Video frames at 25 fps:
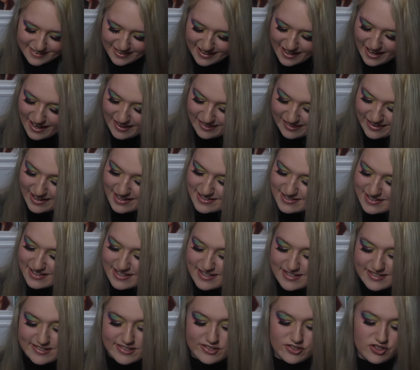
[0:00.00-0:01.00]
and that
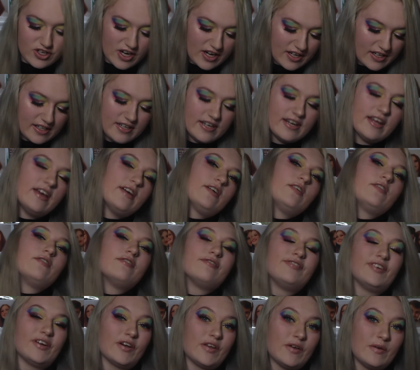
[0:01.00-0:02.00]
is the Jaclyn Hill
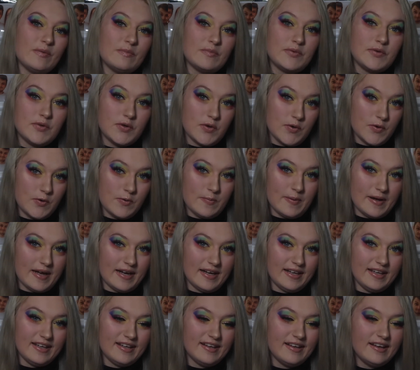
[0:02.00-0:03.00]
Volume 2
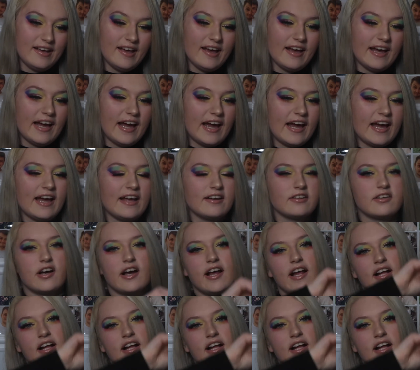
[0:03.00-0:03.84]
palette. And I